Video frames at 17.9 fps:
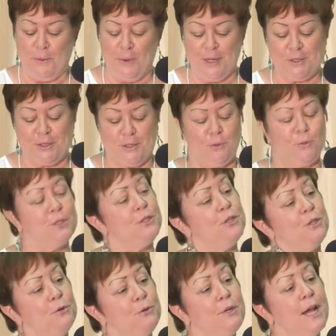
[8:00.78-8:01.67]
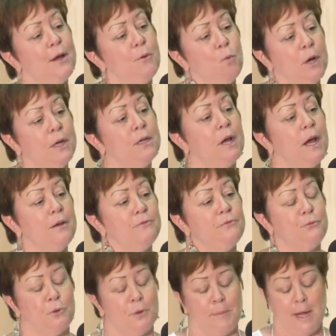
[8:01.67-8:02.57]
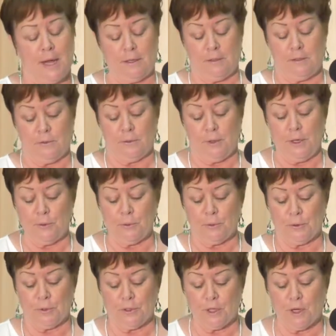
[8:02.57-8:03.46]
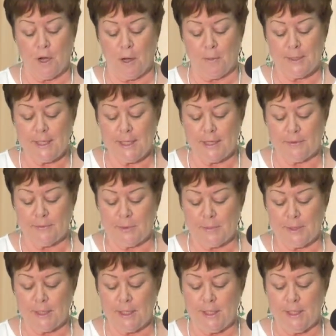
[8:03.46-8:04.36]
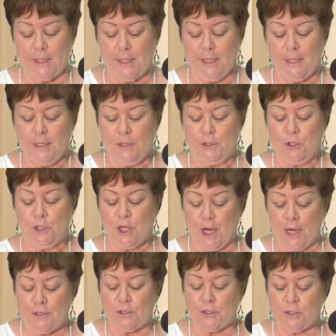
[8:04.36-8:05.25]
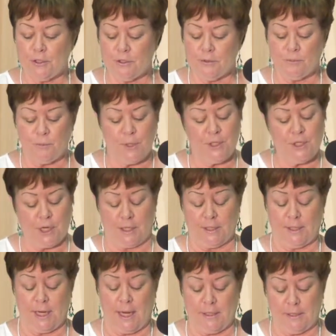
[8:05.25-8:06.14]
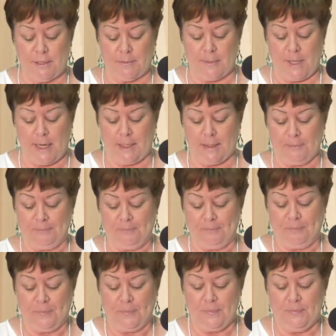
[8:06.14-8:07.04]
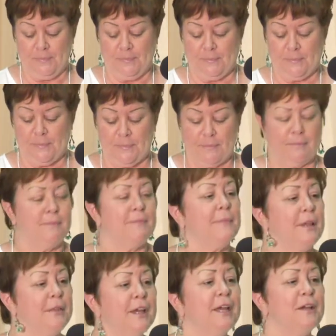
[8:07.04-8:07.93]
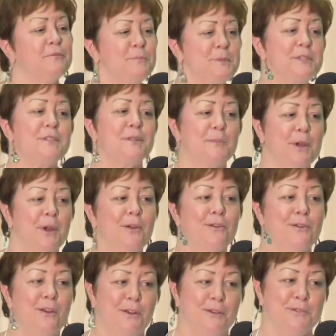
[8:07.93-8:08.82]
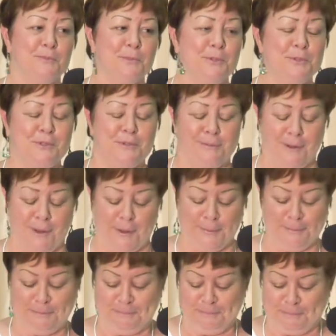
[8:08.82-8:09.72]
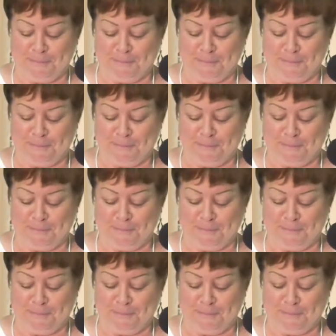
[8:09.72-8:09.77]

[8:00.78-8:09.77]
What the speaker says: went to a 2-day, 1-night format in order to accommodate everybody. Changes we just had to make. I think I've missed the parent halls most of all.